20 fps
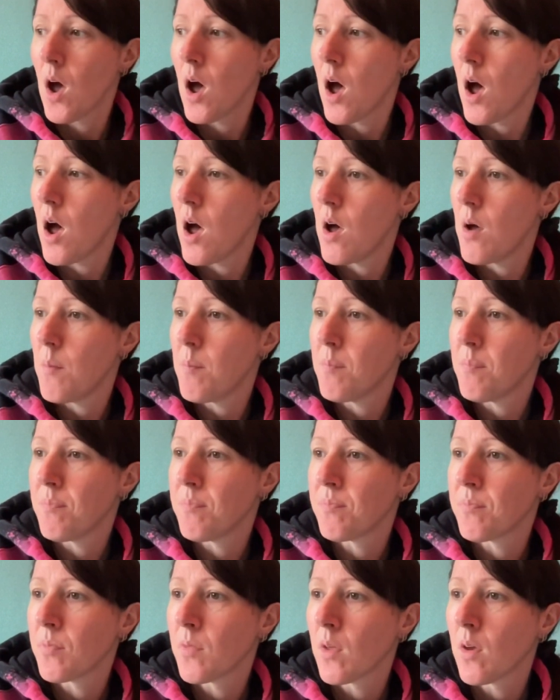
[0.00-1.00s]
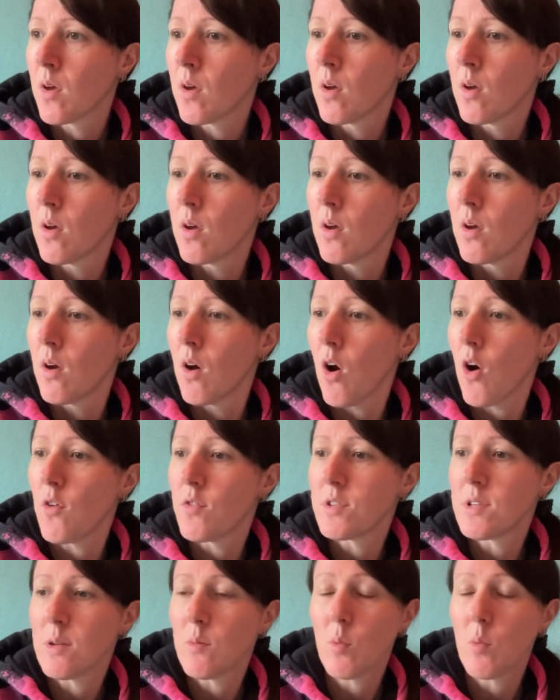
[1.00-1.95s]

Obviously,